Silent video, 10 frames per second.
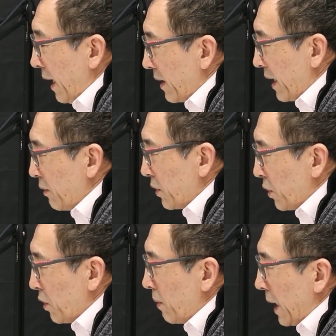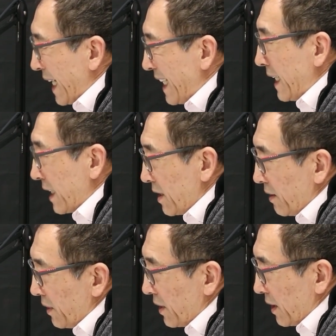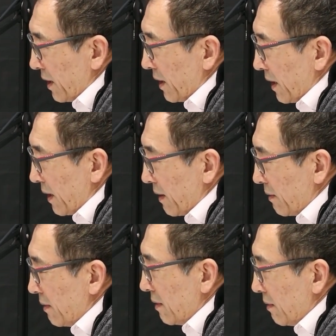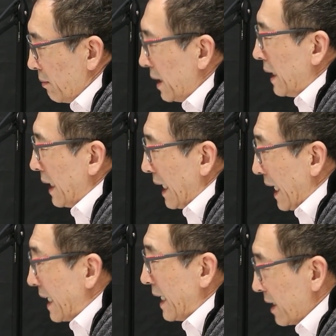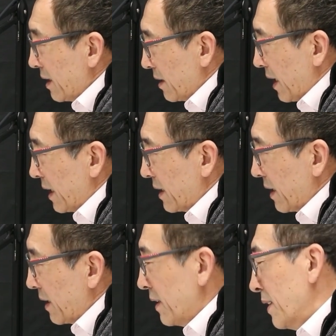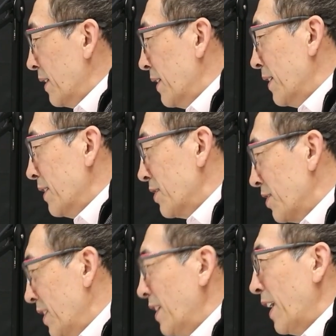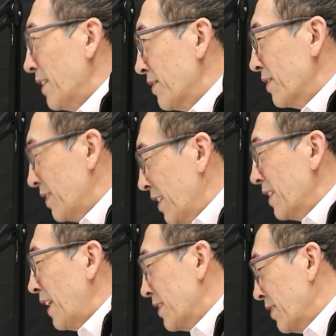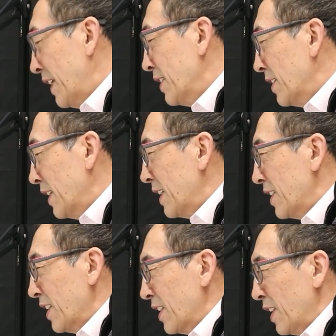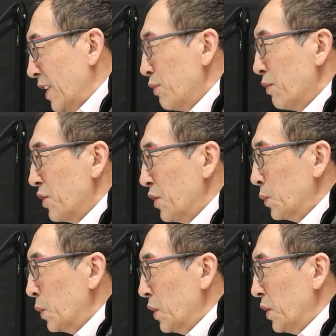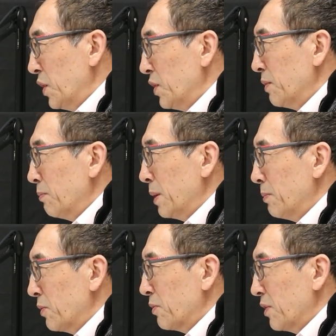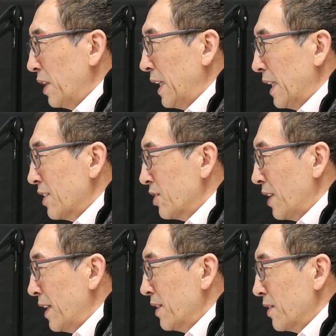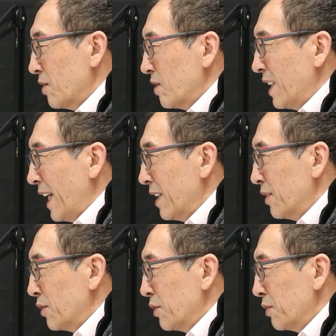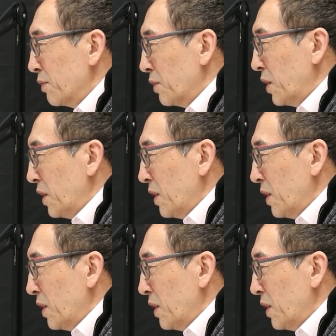Then we talk about connectivity, and meaning connecting data. Standardization is interesting words, and people think standards tend to